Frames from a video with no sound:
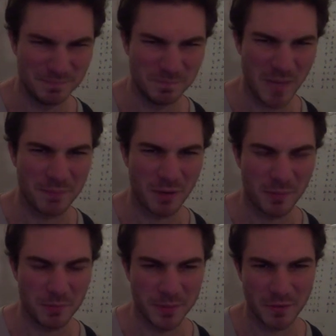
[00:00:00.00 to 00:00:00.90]
I'd
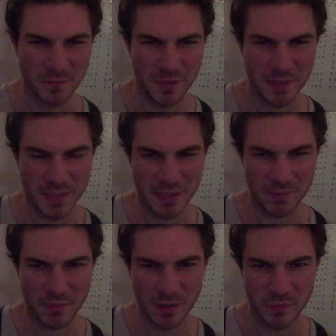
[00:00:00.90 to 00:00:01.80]
probably go for the
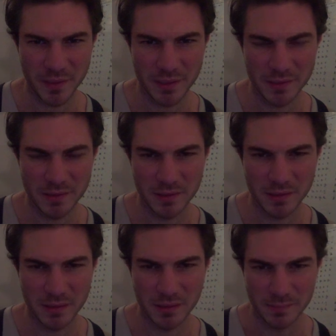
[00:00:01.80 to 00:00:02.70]
immediate pawn win
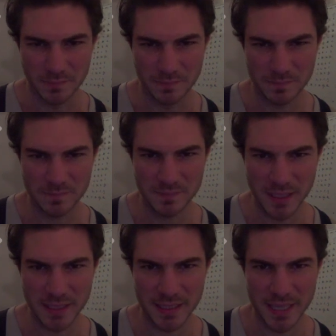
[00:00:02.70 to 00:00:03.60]

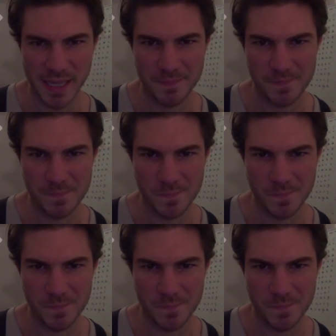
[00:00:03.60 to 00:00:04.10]
in a game.